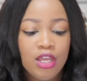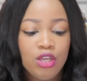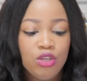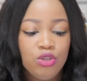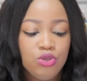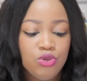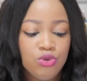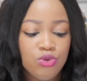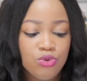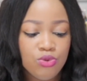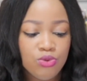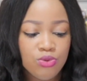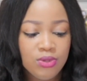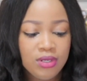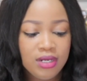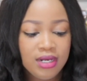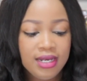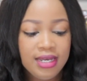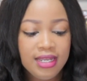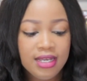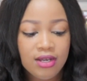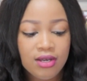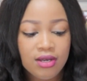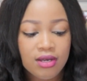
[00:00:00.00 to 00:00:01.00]
You
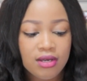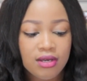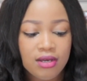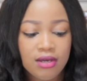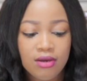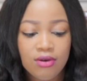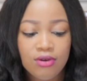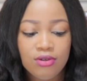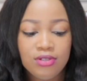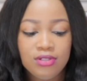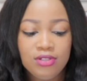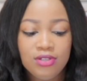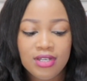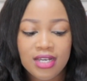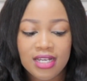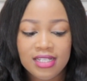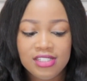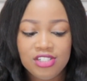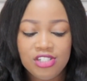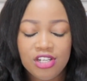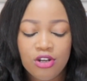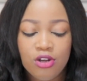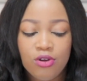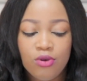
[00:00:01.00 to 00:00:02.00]
click on, you
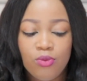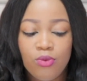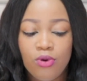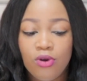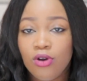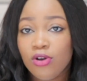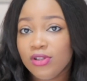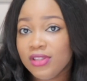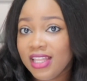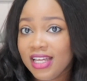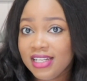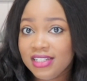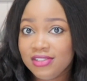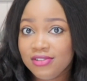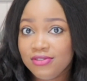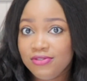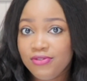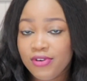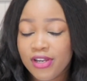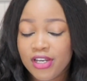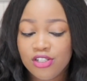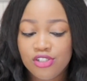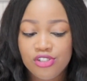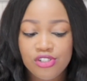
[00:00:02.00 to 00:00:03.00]
can check on what other
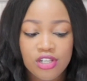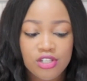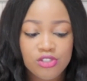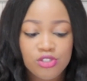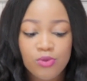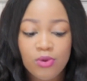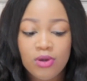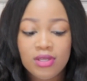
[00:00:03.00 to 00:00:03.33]
differentials,